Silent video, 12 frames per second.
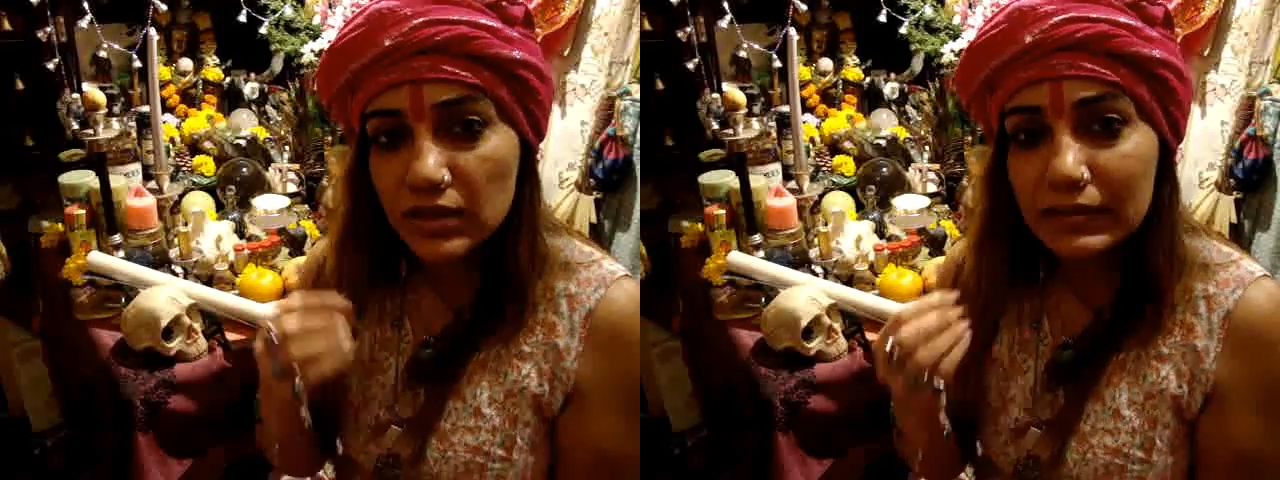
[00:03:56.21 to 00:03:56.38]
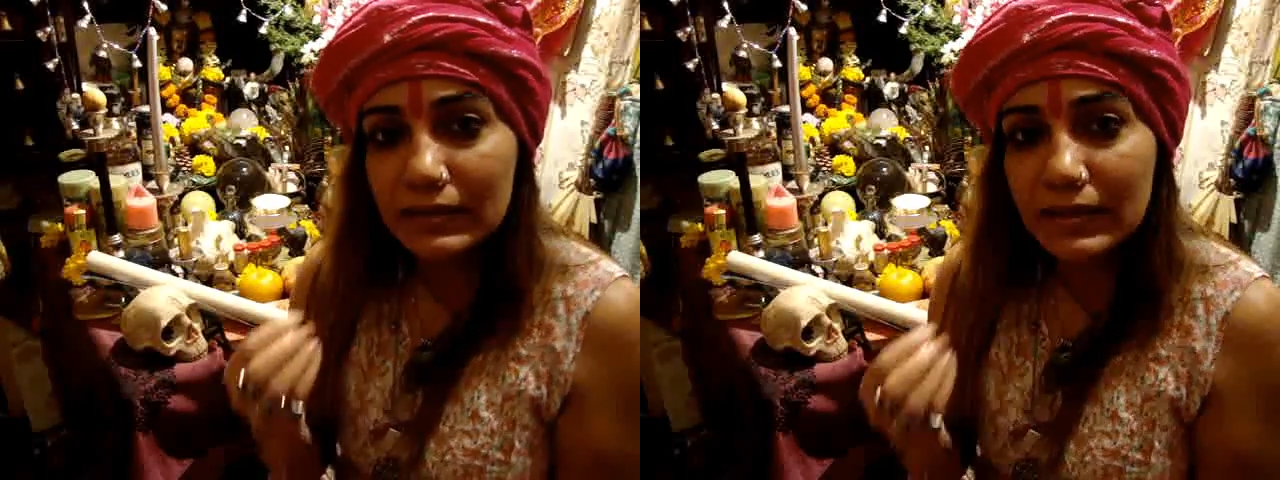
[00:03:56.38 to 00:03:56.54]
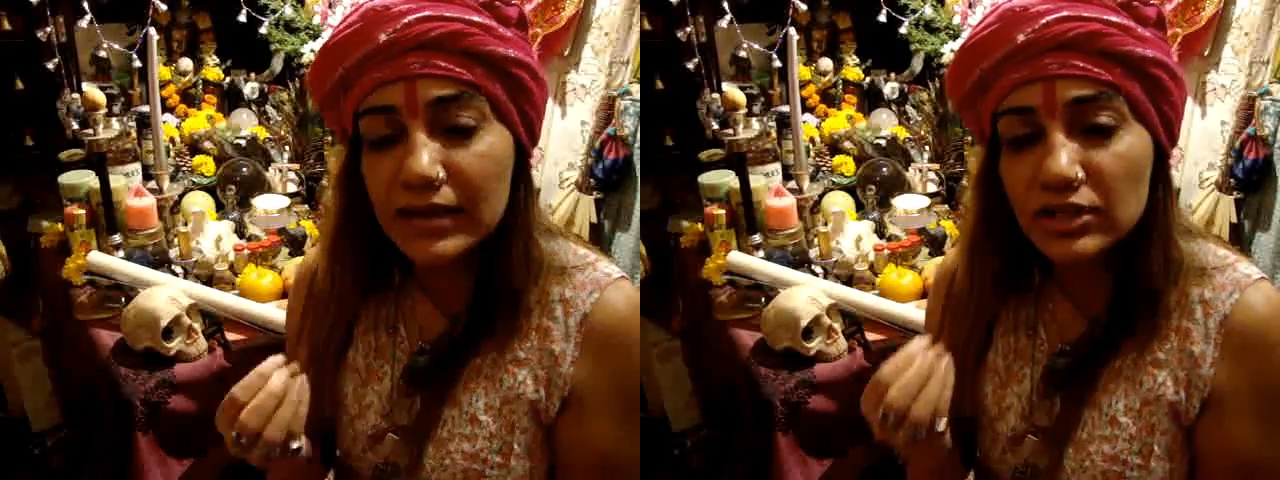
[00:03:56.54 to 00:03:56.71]

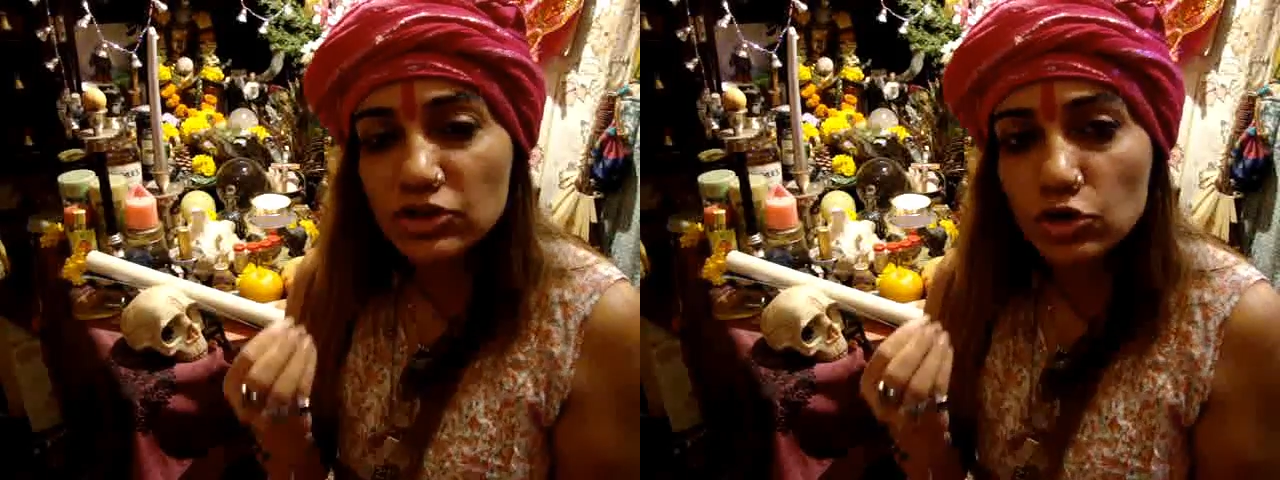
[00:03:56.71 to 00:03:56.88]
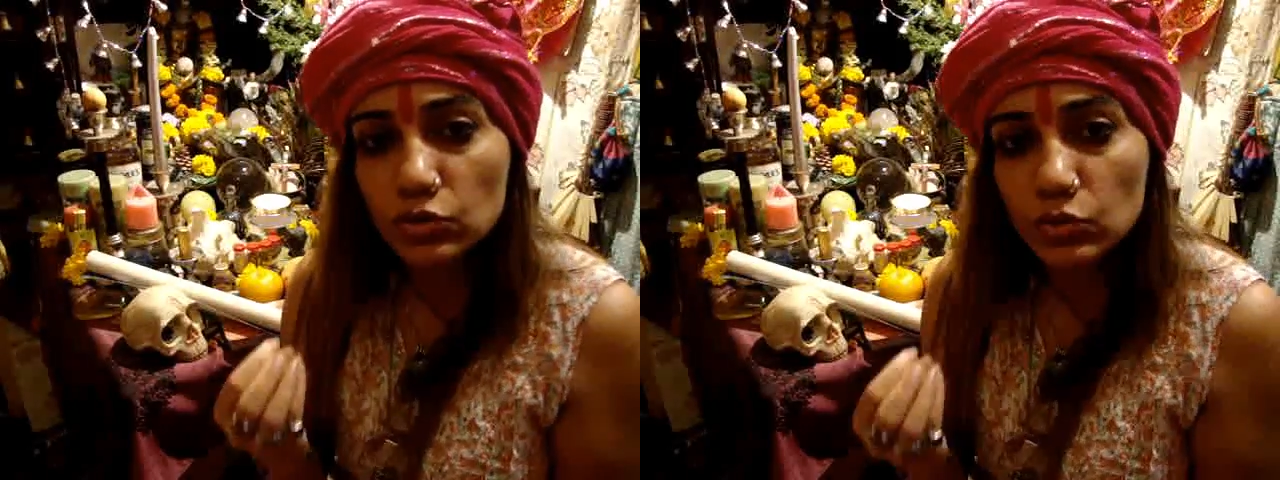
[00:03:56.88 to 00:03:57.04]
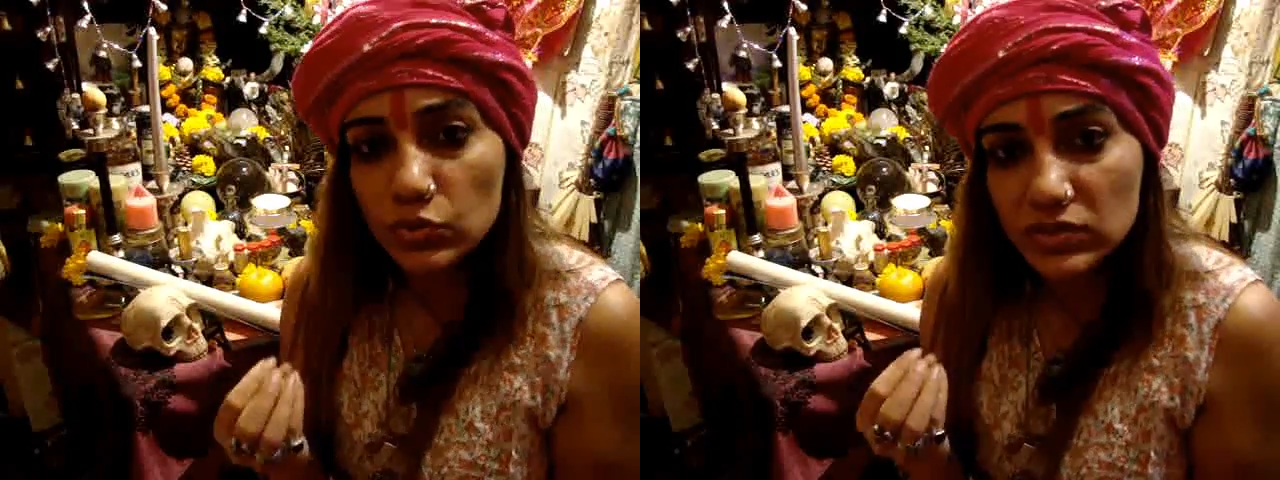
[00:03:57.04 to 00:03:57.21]
light
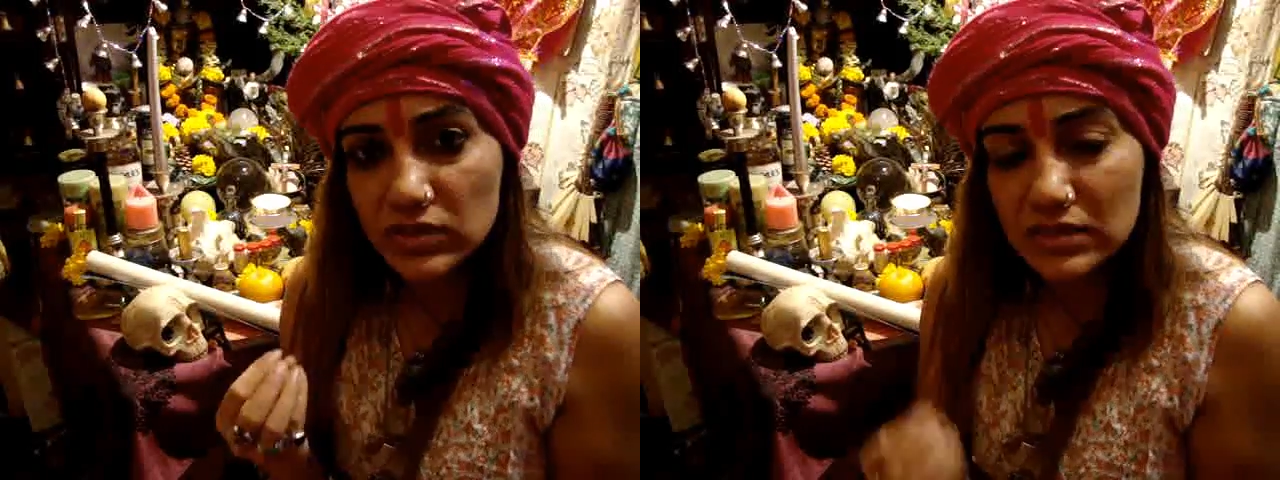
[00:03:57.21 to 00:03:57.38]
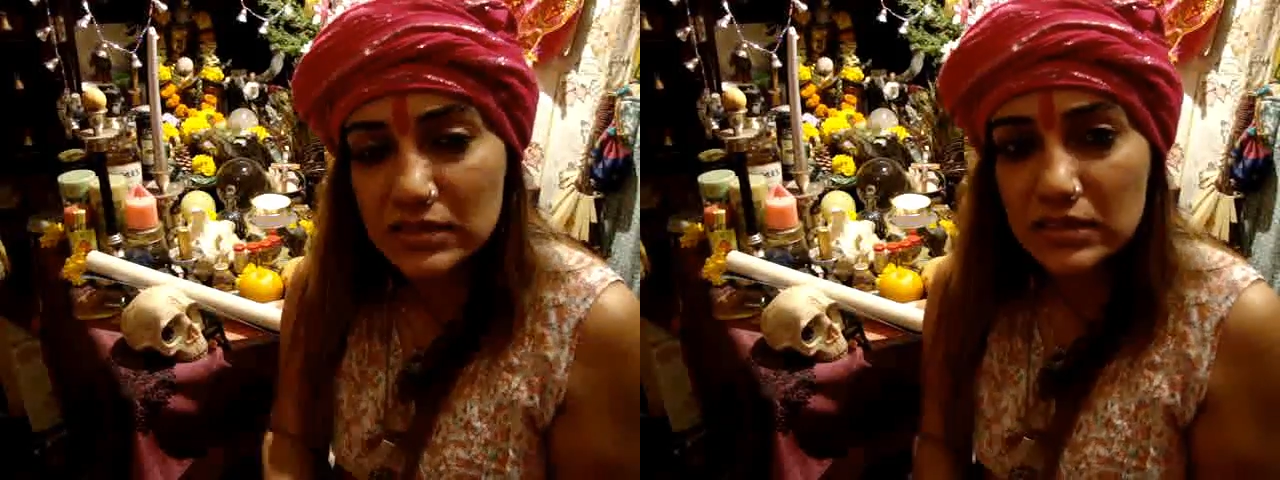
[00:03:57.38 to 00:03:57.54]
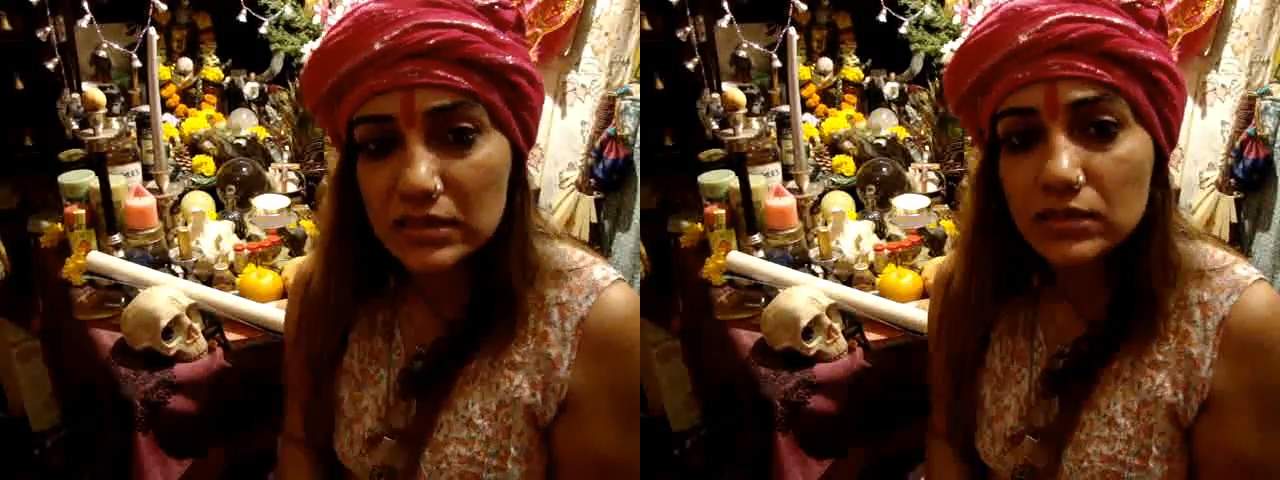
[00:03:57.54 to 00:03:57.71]
rose
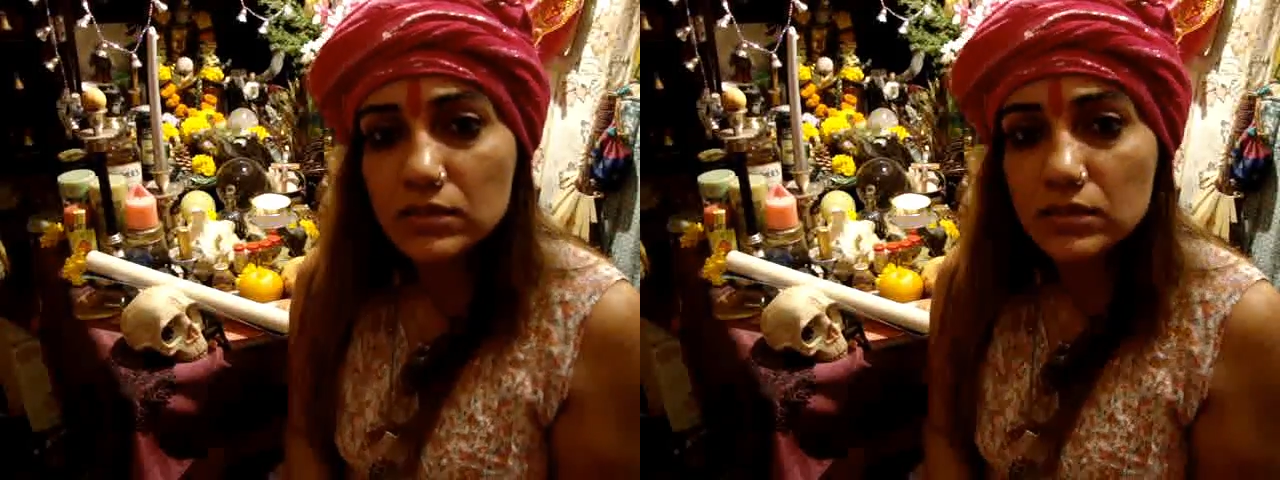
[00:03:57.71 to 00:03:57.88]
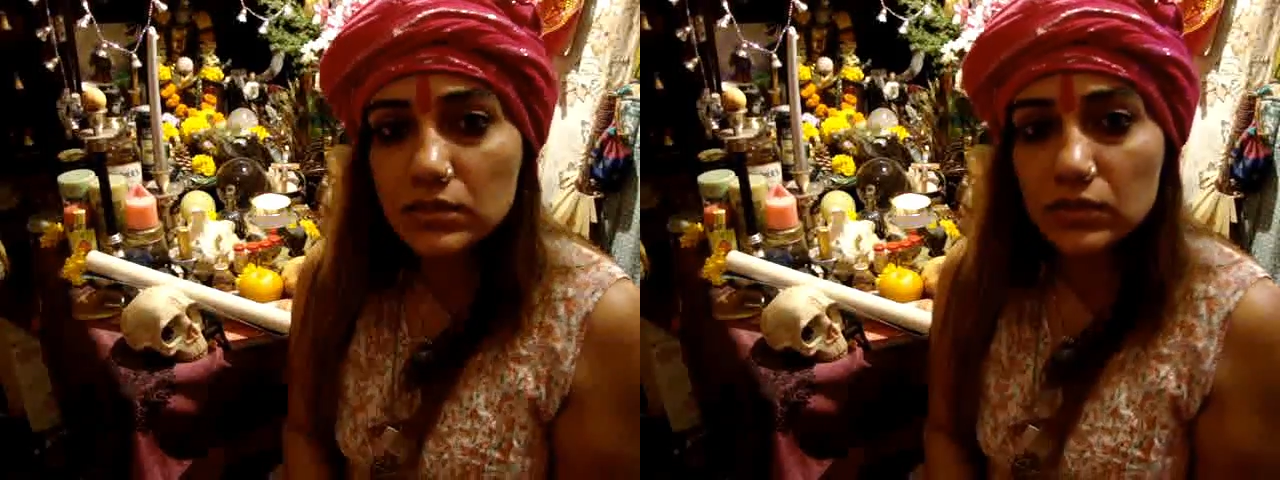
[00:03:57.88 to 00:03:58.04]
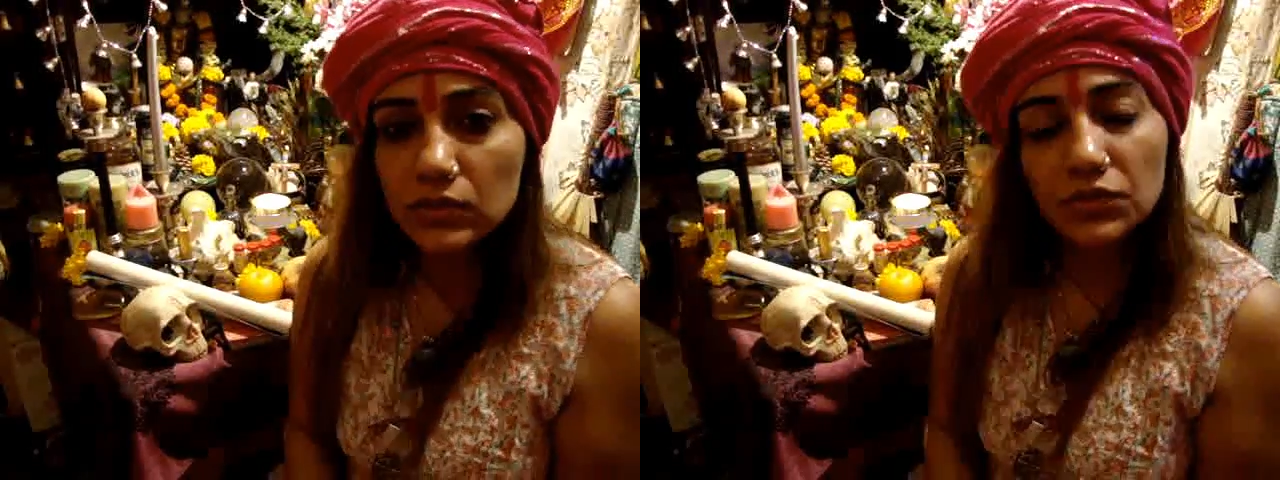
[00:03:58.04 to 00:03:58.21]

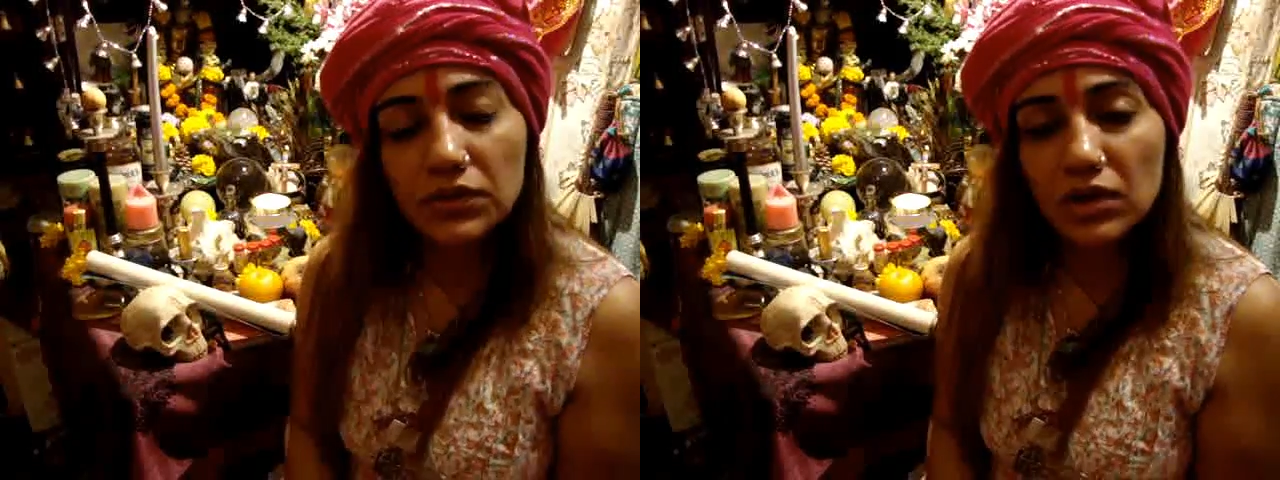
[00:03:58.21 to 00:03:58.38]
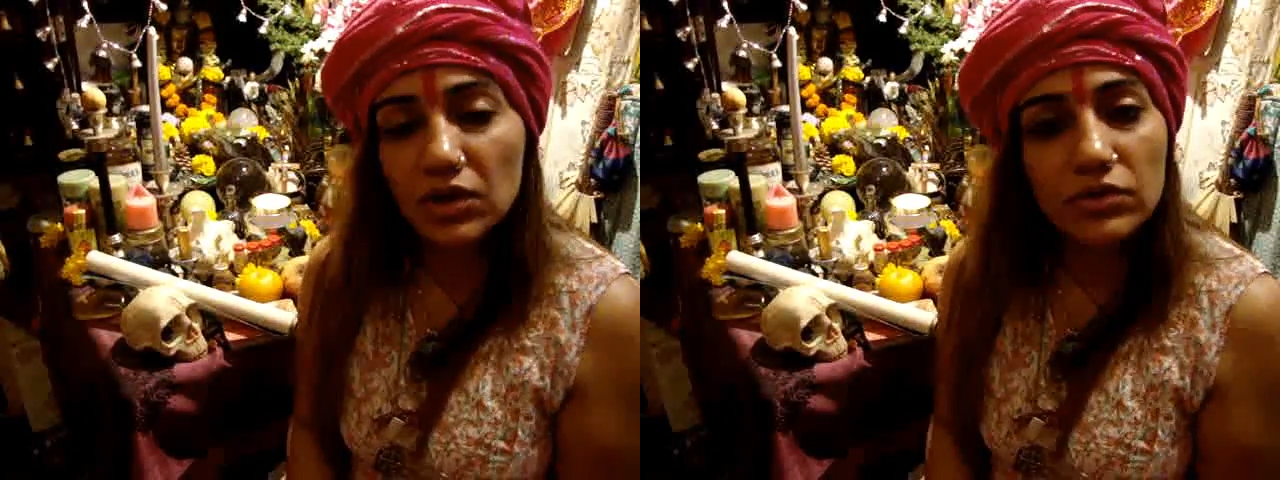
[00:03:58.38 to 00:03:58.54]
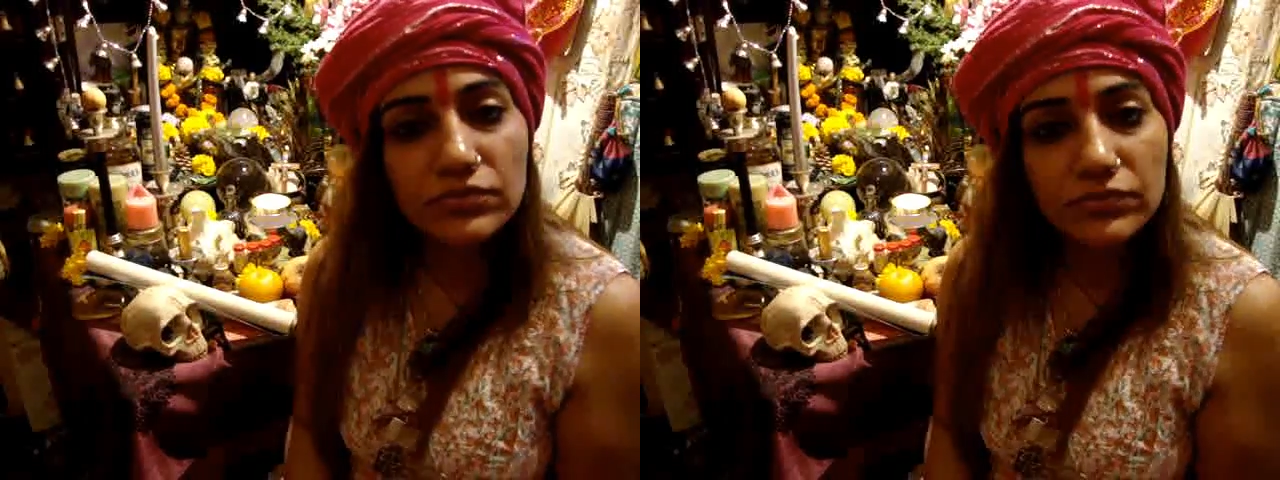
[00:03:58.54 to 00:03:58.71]
incense
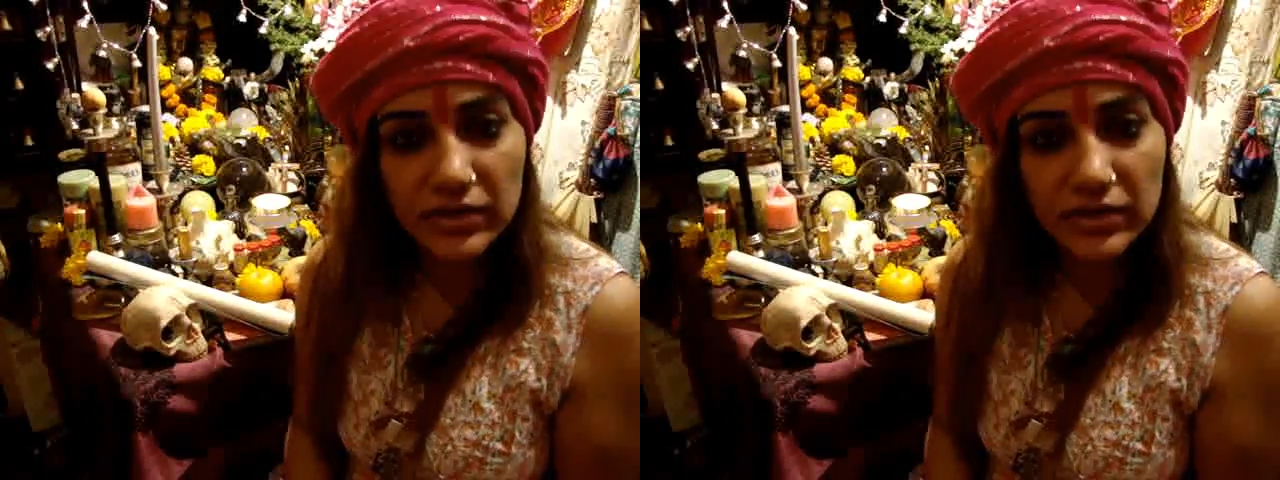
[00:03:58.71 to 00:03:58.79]
okay or